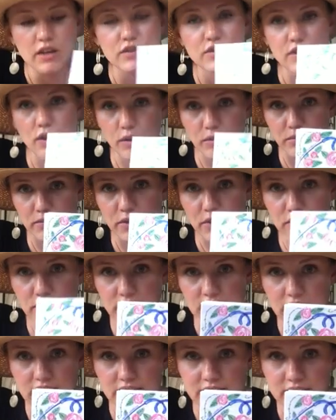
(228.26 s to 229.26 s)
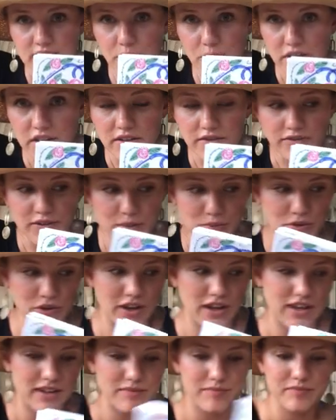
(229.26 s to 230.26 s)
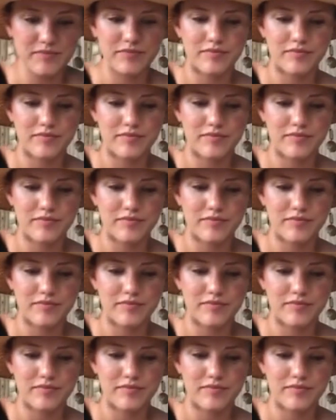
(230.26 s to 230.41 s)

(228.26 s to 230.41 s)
So you'll see this up on the Flipgrid.